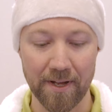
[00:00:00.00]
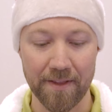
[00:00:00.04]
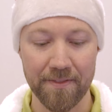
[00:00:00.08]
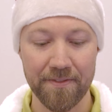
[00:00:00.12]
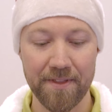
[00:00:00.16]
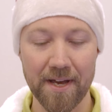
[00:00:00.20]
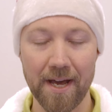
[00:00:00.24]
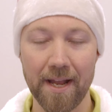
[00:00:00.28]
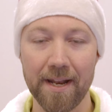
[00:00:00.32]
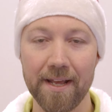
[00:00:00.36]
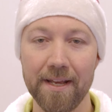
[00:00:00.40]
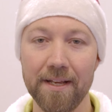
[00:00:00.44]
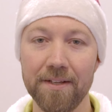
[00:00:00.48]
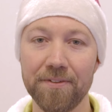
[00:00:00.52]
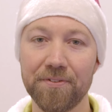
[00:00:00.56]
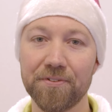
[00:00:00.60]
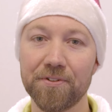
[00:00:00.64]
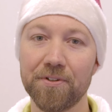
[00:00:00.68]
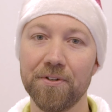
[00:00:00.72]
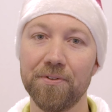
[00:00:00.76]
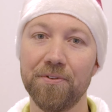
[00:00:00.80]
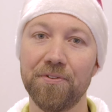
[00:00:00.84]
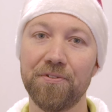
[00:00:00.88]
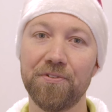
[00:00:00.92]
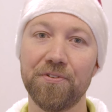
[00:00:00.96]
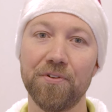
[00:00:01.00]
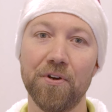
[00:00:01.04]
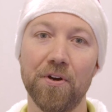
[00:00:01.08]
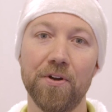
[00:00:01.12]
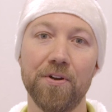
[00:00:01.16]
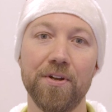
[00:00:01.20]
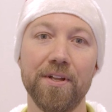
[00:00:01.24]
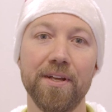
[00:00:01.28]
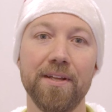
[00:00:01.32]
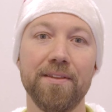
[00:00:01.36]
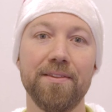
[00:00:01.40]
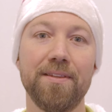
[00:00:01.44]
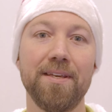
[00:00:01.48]
and that is
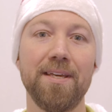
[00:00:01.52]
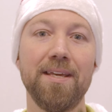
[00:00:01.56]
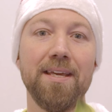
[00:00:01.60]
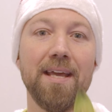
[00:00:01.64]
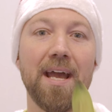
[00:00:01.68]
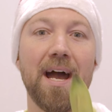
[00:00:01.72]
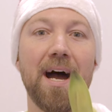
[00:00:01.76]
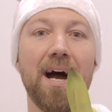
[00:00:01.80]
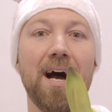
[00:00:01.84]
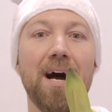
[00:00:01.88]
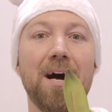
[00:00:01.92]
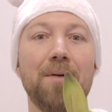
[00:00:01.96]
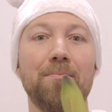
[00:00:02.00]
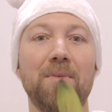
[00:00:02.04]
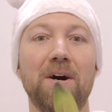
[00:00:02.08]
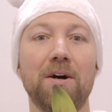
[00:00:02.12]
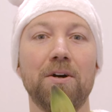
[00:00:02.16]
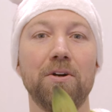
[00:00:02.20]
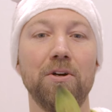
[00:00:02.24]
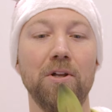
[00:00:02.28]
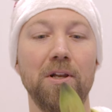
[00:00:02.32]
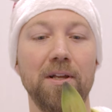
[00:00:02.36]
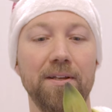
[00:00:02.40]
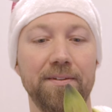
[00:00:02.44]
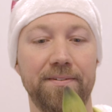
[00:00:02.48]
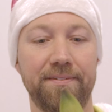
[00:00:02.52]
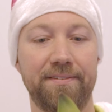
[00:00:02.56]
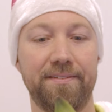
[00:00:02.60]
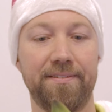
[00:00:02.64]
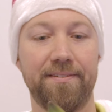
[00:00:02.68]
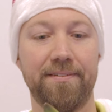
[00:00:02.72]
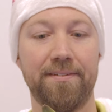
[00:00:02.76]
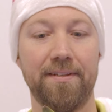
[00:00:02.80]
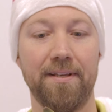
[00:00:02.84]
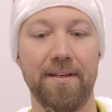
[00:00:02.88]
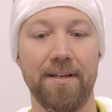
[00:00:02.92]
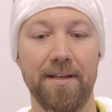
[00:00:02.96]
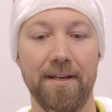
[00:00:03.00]
concerning the
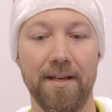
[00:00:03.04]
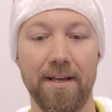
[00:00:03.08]
amaryllis.